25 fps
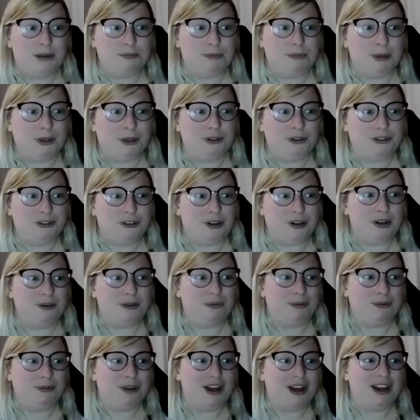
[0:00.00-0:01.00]

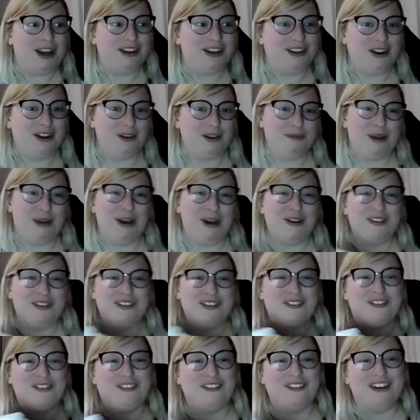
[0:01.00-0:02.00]
Bertram come out of
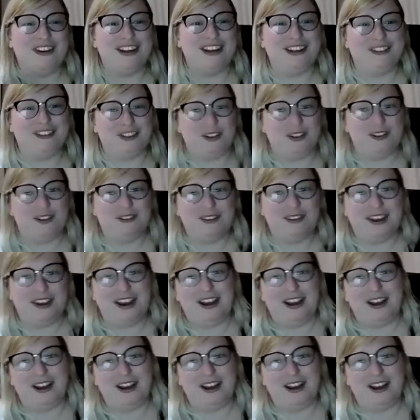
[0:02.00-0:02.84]
the fridge, and